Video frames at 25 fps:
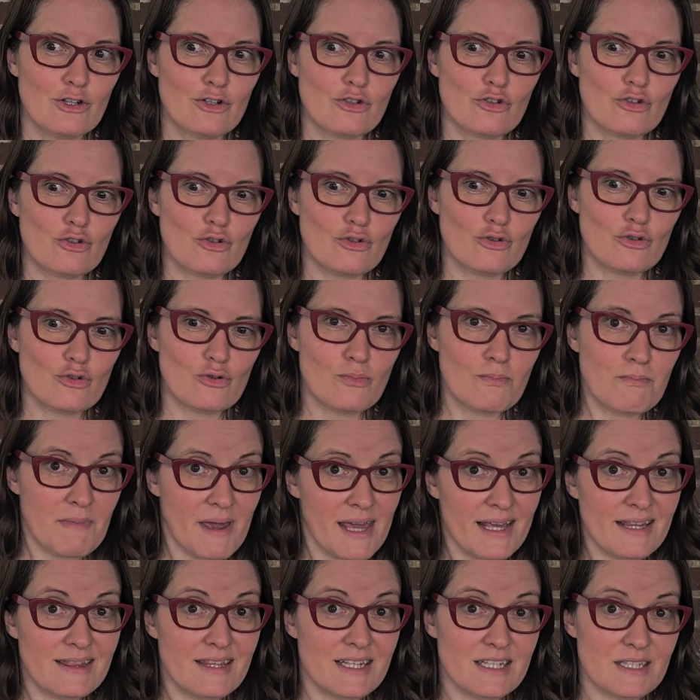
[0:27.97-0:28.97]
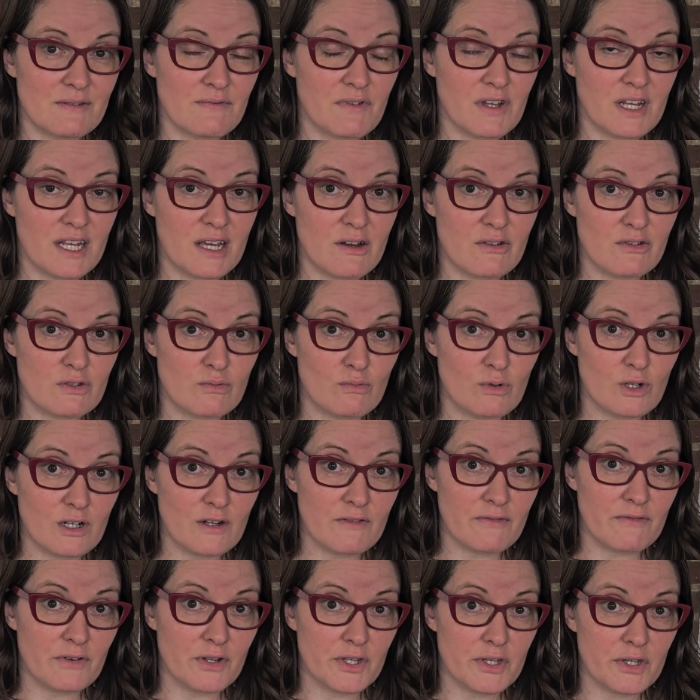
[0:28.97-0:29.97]
to make these videos work
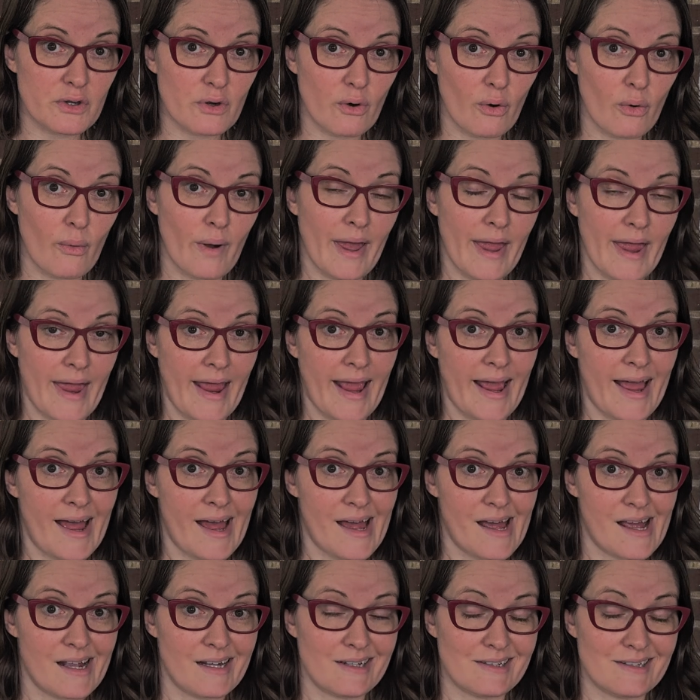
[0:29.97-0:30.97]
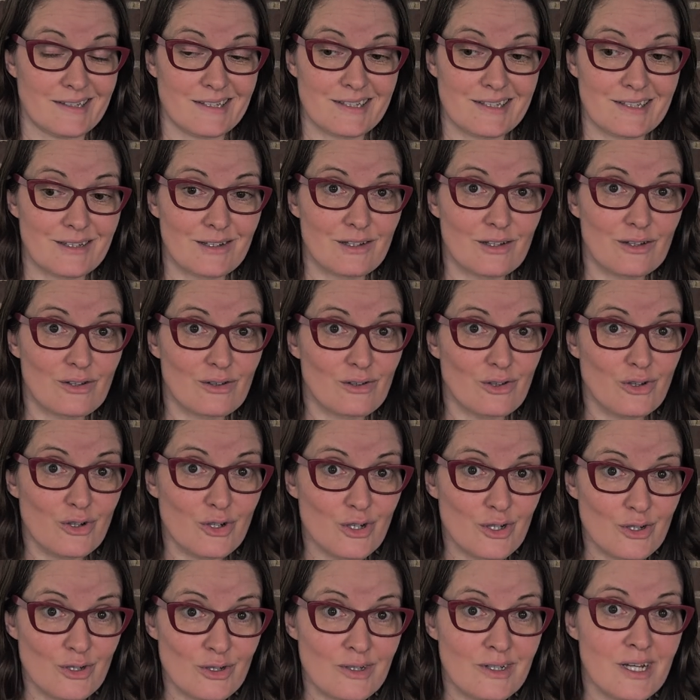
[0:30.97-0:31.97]
for you and
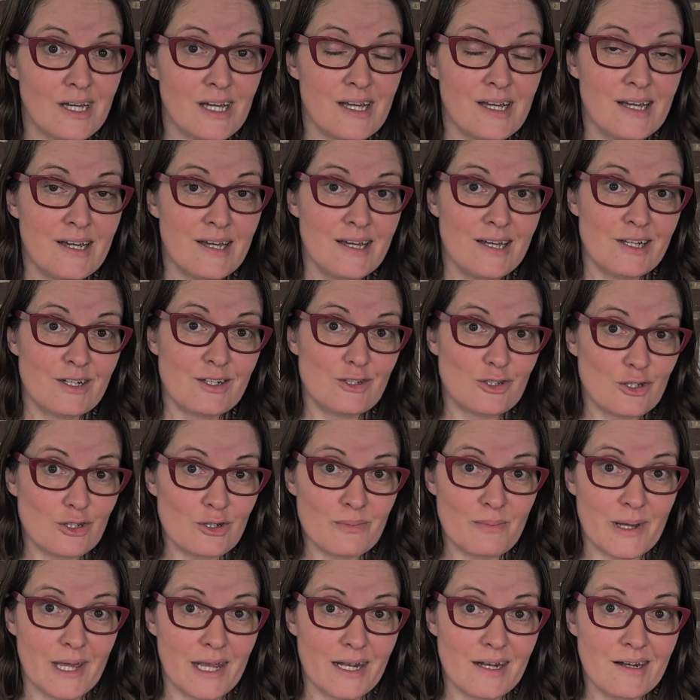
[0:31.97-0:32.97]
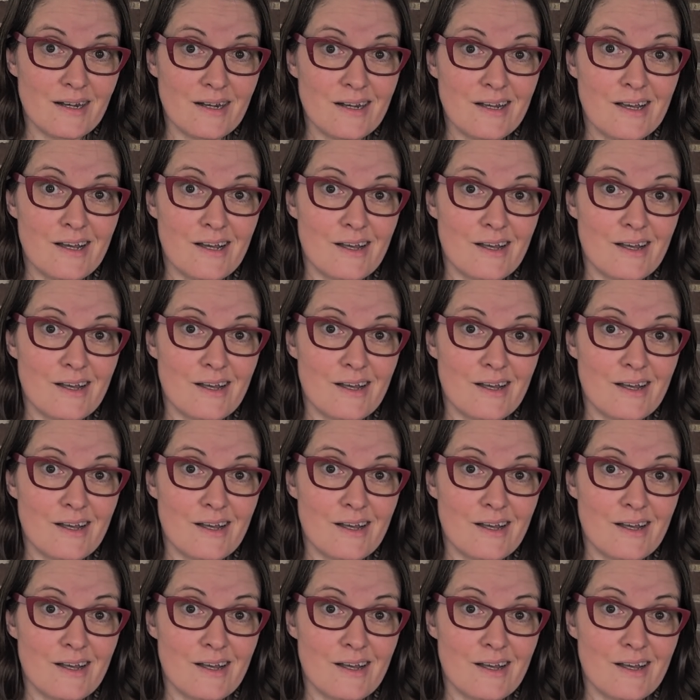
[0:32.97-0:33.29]
learn German